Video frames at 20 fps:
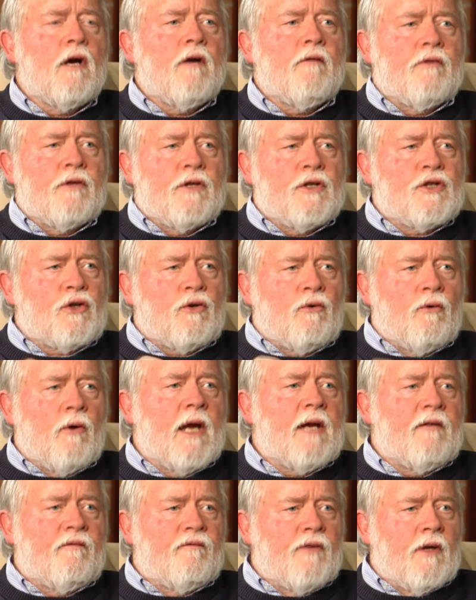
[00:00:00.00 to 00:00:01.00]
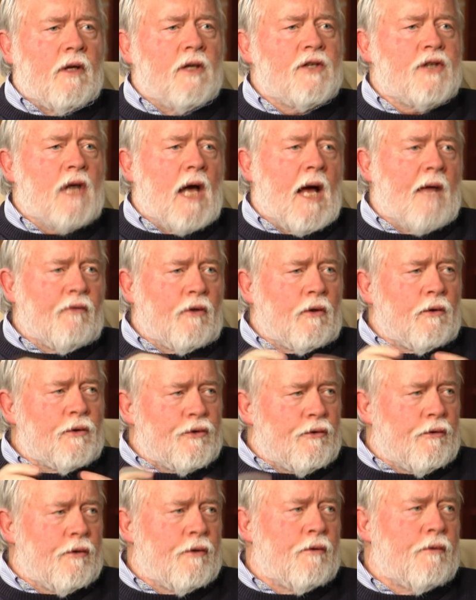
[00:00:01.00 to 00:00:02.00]
for this great philosophical
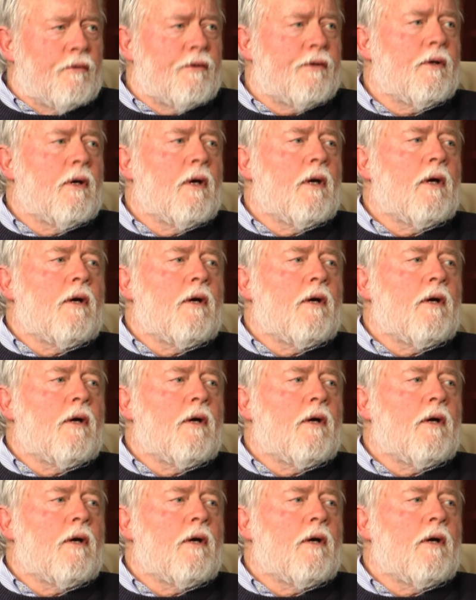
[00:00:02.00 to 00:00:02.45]
truth